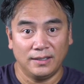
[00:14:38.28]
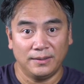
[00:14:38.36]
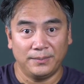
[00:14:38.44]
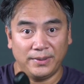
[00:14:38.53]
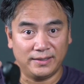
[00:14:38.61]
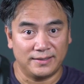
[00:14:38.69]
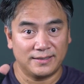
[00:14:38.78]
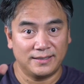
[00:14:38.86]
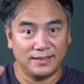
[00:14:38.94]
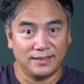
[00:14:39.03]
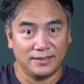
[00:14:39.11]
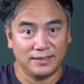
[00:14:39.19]
but
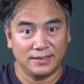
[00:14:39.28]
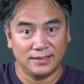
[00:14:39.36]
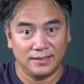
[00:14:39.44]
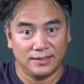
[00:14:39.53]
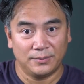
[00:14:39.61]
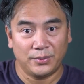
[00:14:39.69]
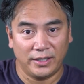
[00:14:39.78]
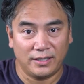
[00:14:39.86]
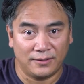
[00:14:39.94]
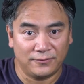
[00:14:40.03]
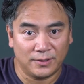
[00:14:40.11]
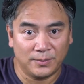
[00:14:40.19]
still pretty
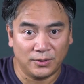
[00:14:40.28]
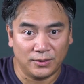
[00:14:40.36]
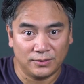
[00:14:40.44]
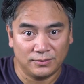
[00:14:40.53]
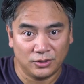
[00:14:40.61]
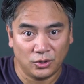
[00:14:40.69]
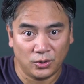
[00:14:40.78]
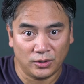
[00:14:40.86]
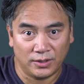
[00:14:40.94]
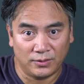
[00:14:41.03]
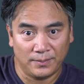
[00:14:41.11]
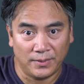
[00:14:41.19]
comfortable to
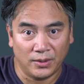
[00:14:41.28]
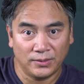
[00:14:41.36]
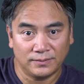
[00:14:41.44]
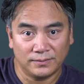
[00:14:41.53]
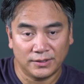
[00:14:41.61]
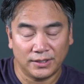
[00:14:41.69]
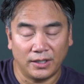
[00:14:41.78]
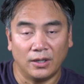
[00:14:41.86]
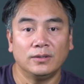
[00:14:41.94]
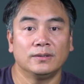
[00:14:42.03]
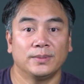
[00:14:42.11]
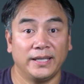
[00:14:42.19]
hold a remote to go,
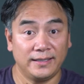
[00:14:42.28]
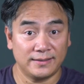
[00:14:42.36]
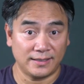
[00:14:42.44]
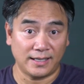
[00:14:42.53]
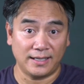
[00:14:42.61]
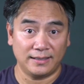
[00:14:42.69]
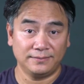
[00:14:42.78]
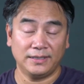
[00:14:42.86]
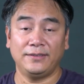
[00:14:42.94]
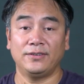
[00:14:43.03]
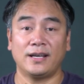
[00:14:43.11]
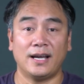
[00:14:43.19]
please
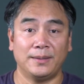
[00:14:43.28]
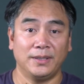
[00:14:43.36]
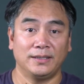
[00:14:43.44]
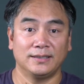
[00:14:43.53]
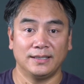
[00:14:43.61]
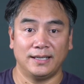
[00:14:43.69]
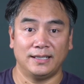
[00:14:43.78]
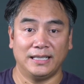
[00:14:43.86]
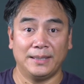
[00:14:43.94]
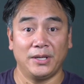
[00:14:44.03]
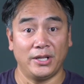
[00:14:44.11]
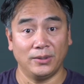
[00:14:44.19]
leave a comment and
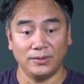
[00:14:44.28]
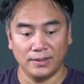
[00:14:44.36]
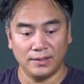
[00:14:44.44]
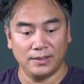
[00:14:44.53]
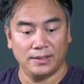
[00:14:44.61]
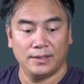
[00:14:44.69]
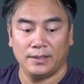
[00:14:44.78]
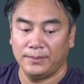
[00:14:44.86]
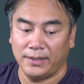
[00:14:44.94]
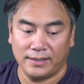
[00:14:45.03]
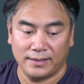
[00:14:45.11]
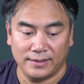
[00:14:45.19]
let me know,
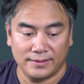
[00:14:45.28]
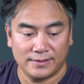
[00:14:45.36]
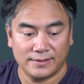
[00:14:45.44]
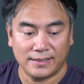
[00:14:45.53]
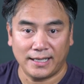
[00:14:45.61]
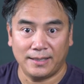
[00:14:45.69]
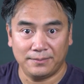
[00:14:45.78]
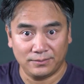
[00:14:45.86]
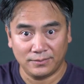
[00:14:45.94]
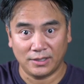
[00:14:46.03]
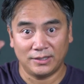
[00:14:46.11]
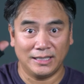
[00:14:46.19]
because I'm
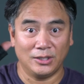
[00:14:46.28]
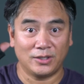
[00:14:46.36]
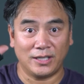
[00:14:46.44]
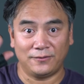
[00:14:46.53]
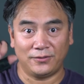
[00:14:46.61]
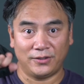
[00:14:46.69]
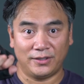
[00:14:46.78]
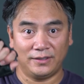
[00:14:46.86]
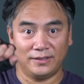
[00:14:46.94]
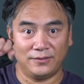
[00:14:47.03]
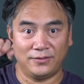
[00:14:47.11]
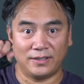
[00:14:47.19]
on the lookout for
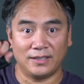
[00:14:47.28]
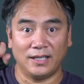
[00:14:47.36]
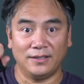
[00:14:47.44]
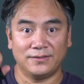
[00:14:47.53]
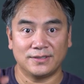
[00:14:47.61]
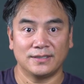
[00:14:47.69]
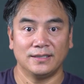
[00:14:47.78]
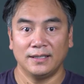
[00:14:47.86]
different gloves.